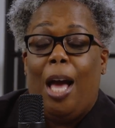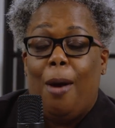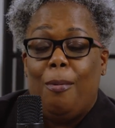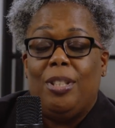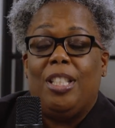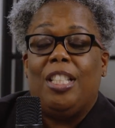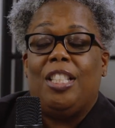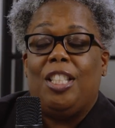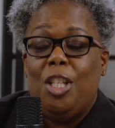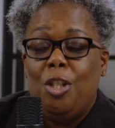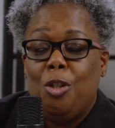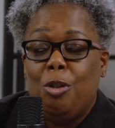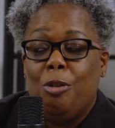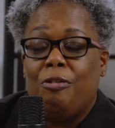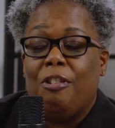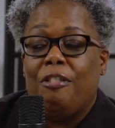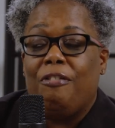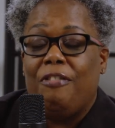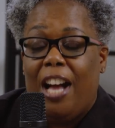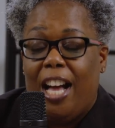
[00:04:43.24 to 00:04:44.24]
I was a teacher
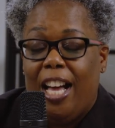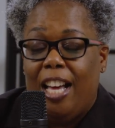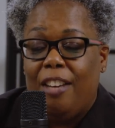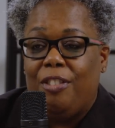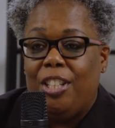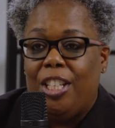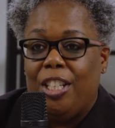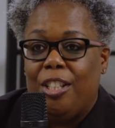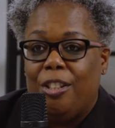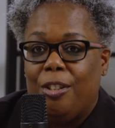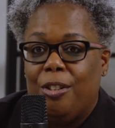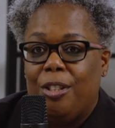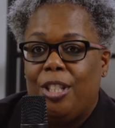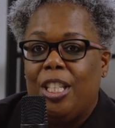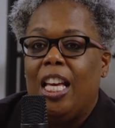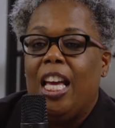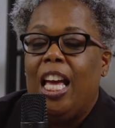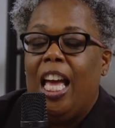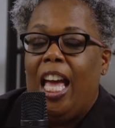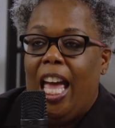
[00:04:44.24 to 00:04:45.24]
for 5 years.
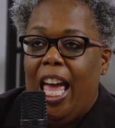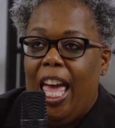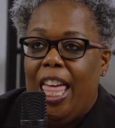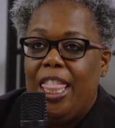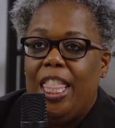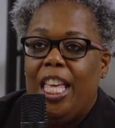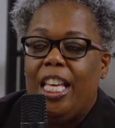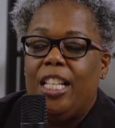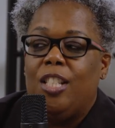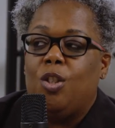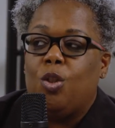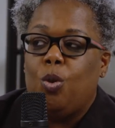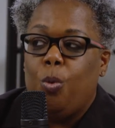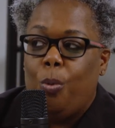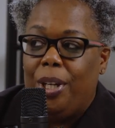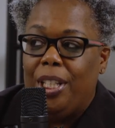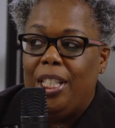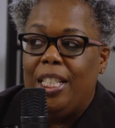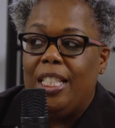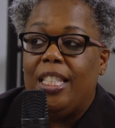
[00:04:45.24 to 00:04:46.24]
Okay. And then
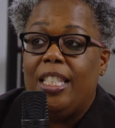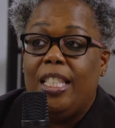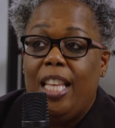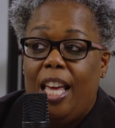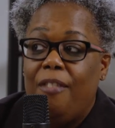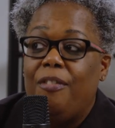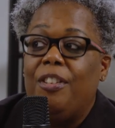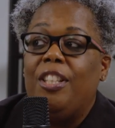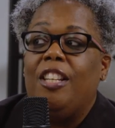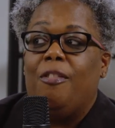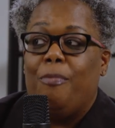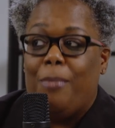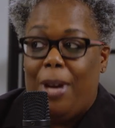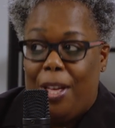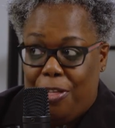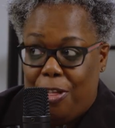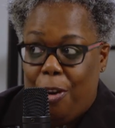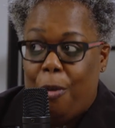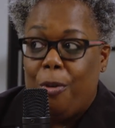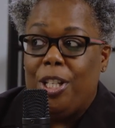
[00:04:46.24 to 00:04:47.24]
27 of my
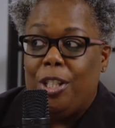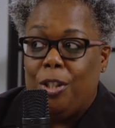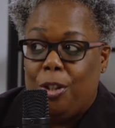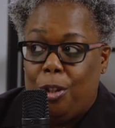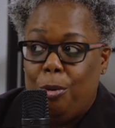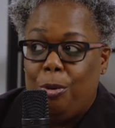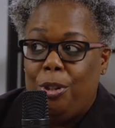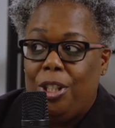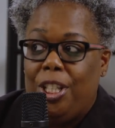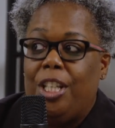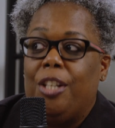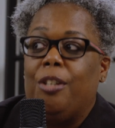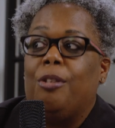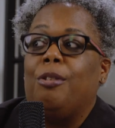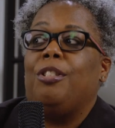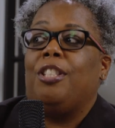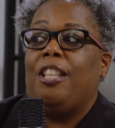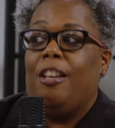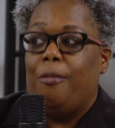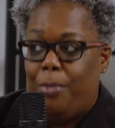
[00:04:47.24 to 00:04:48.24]
32
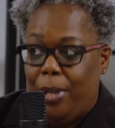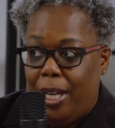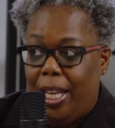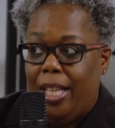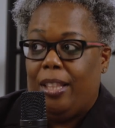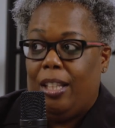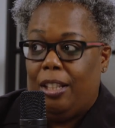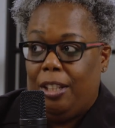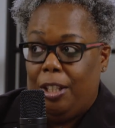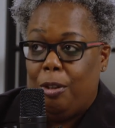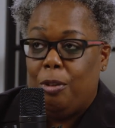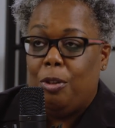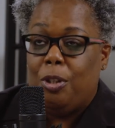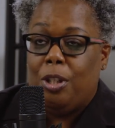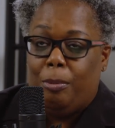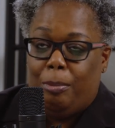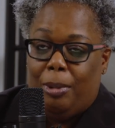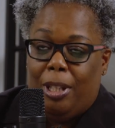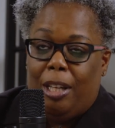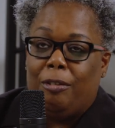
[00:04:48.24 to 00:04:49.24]
years have been at the
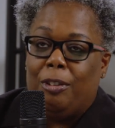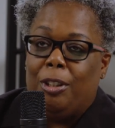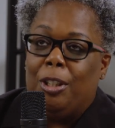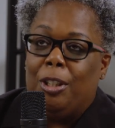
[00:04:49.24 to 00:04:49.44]
leadership level.